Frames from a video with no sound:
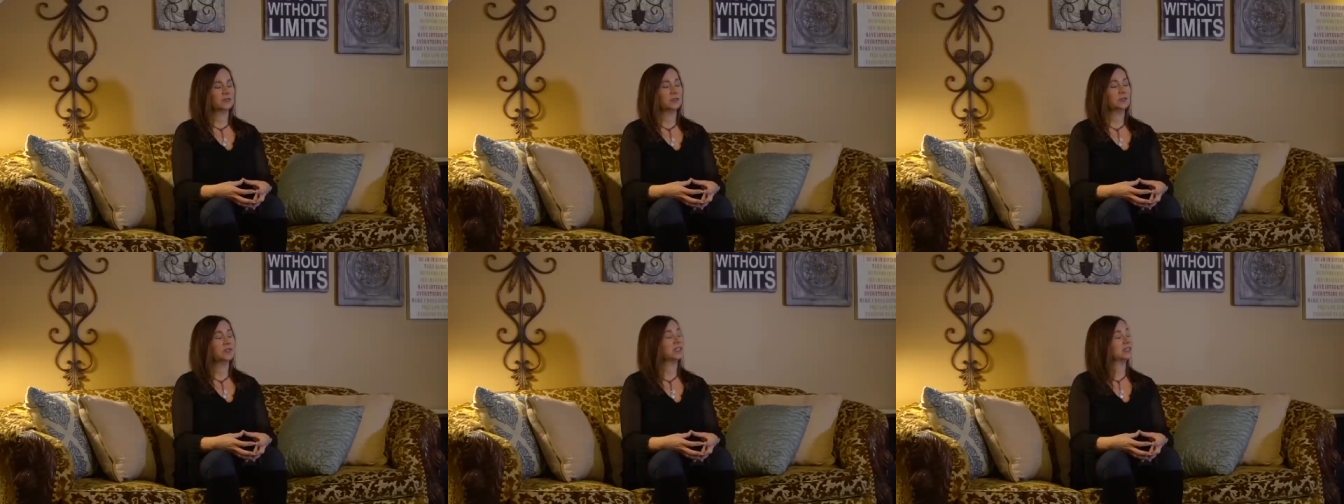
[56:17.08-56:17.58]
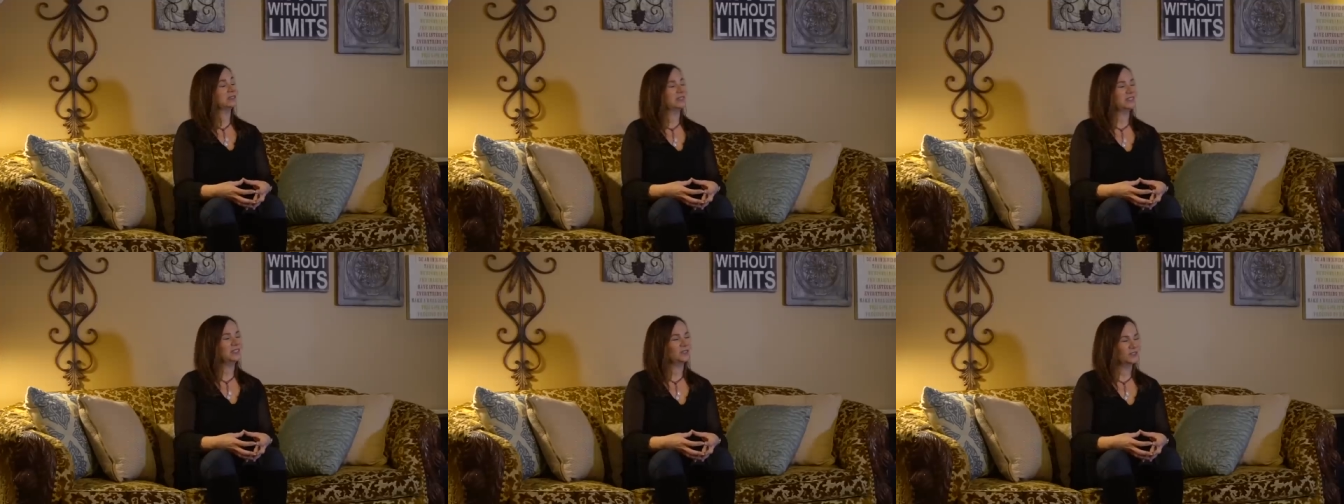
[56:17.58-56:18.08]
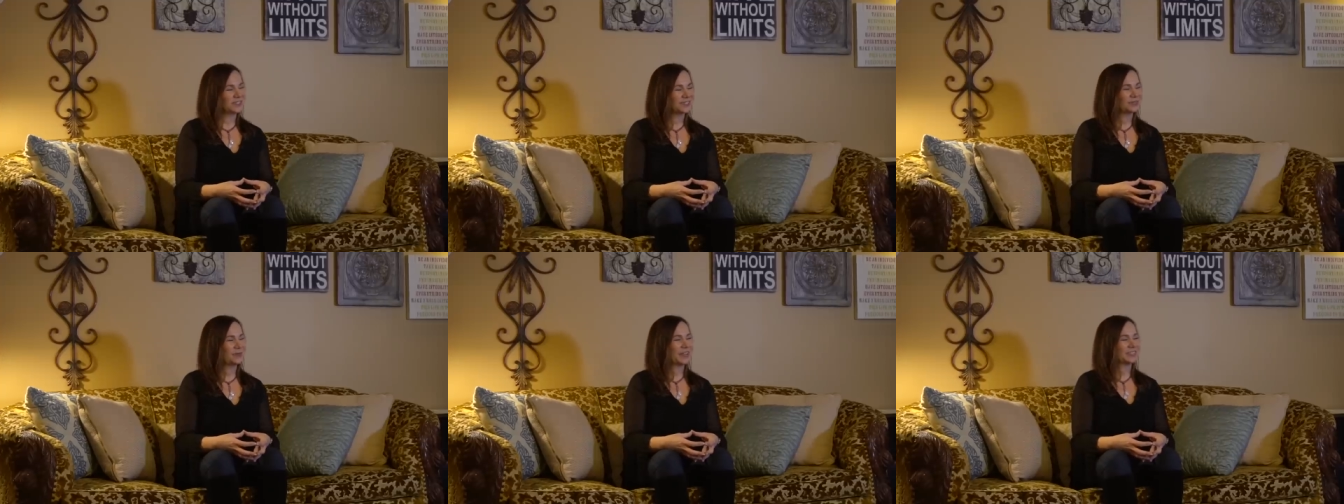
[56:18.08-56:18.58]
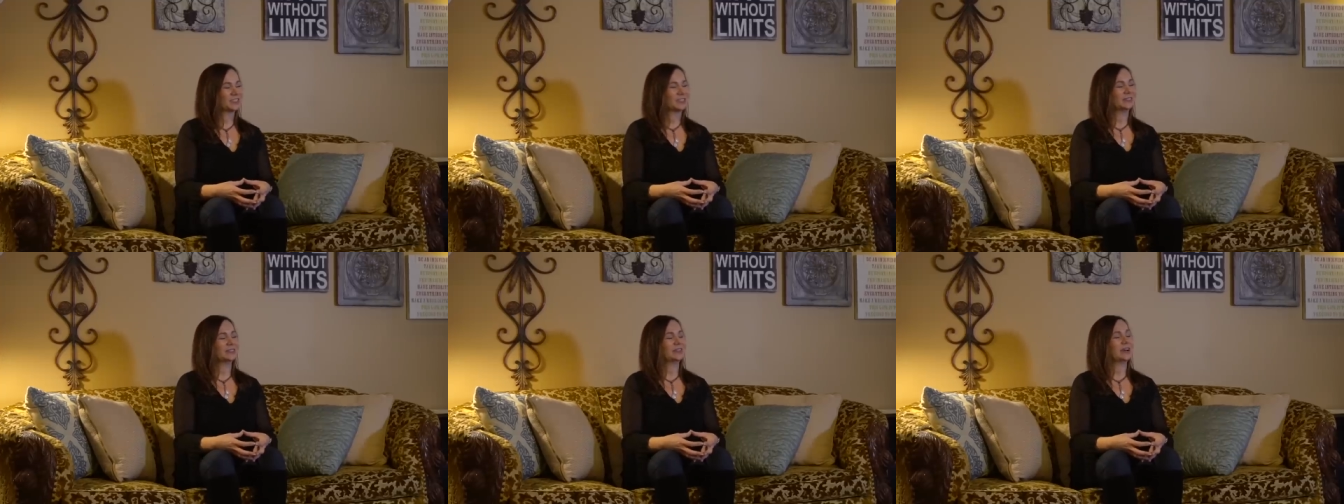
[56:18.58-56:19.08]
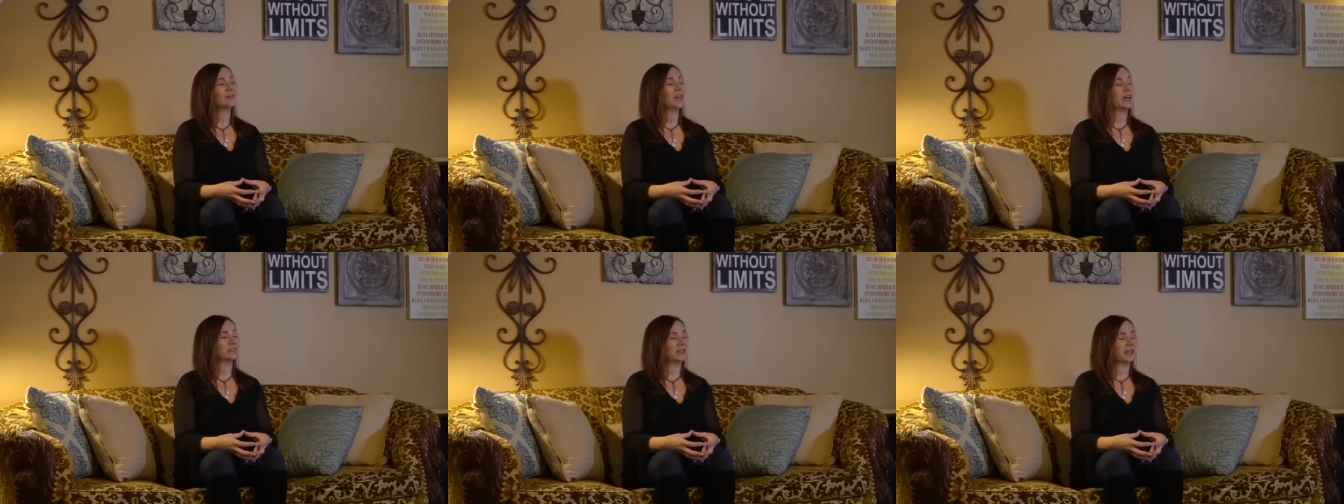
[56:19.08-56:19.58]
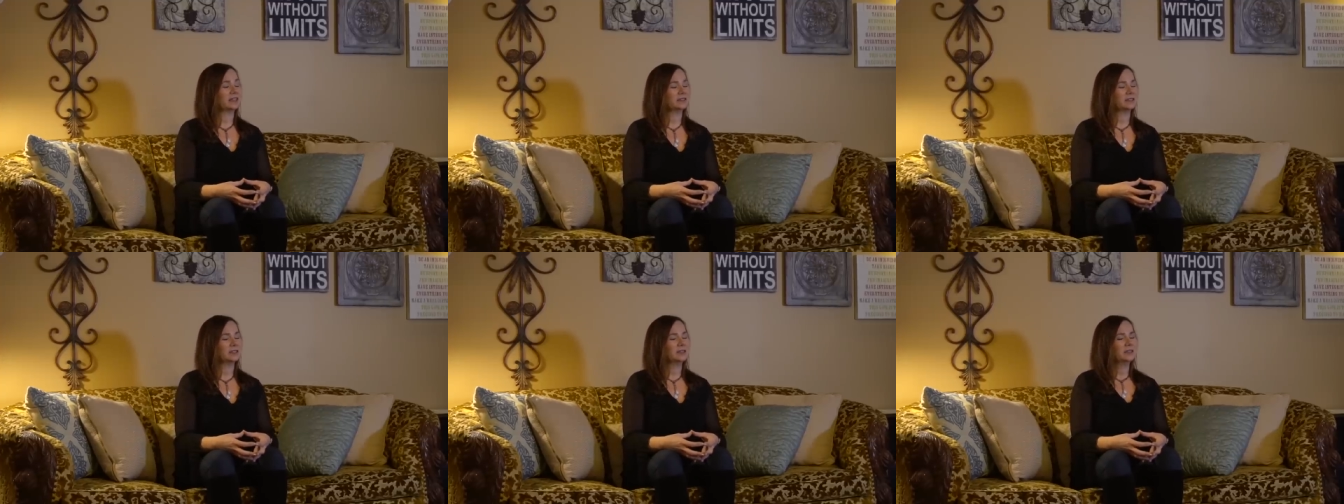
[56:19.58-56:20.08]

to the continued expansion of that light